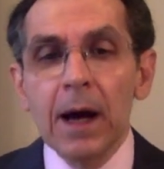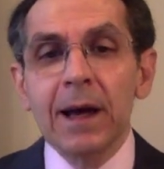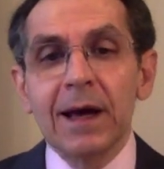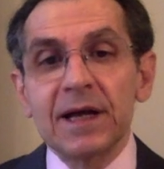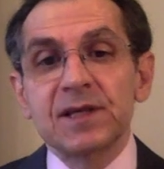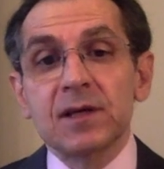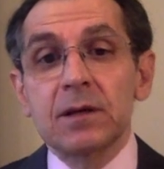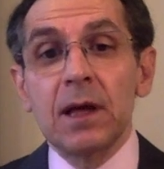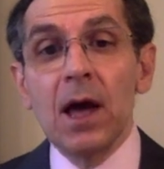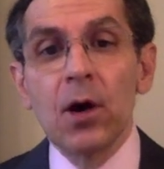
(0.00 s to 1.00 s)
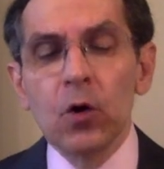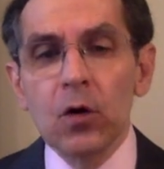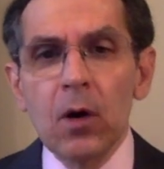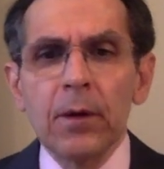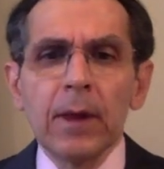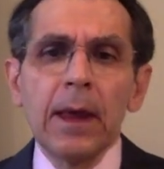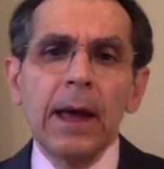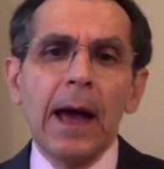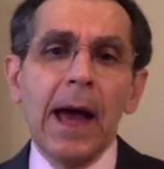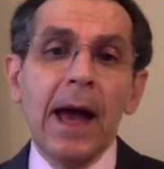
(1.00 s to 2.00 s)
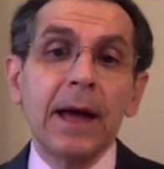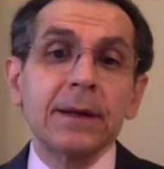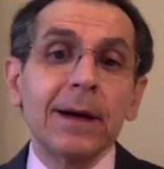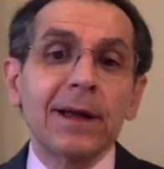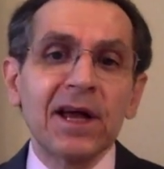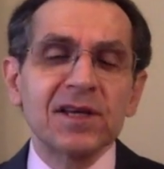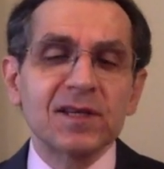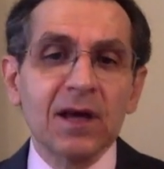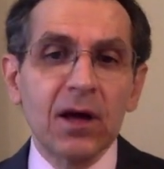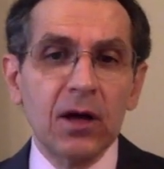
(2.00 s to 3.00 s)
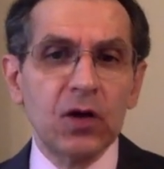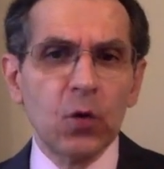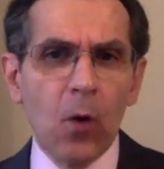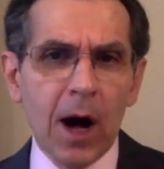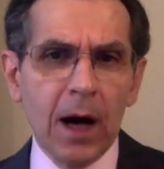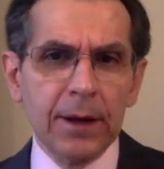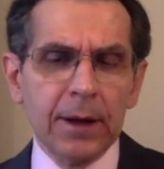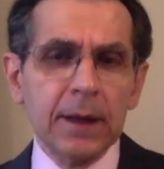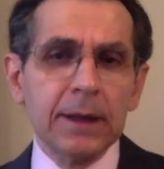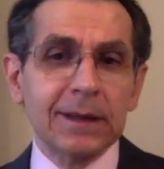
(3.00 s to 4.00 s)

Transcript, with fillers: Against euro and against the yuan.